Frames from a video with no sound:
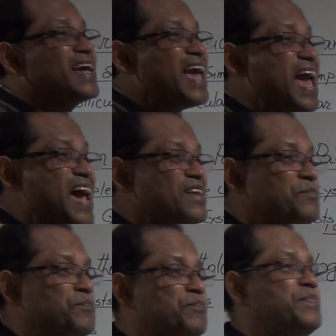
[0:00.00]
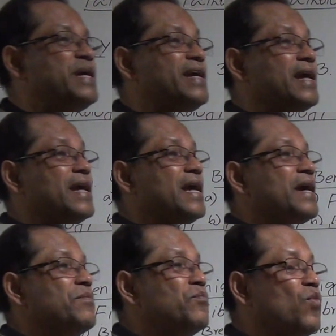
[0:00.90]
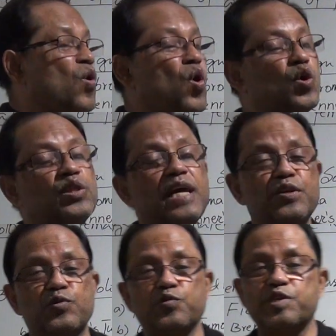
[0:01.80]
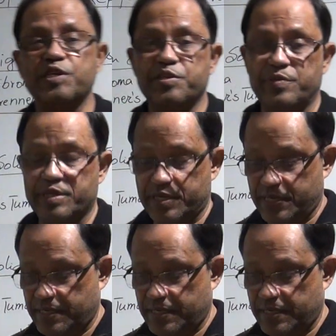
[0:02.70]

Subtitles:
can be more than 2 centimeters.